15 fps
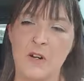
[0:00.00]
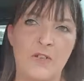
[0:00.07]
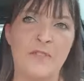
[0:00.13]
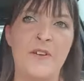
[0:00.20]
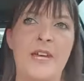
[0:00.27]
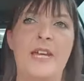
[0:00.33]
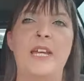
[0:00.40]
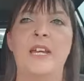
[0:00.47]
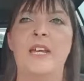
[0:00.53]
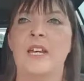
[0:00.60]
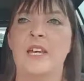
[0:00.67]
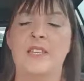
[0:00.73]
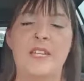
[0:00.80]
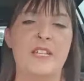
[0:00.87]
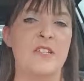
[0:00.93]
coffee,
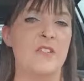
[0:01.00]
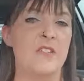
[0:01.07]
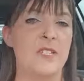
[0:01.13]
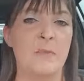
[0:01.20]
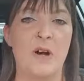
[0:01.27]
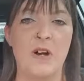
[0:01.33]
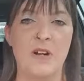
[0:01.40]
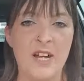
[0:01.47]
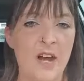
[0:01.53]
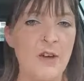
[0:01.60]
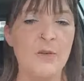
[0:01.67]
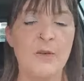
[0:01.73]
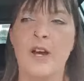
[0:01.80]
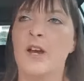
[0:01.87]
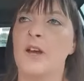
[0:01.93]
they do the smart
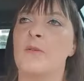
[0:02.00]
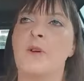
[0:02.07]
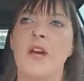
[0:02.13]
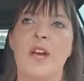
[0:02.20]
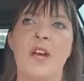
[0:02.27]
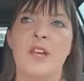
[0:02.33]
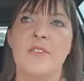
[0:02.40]
cocoa,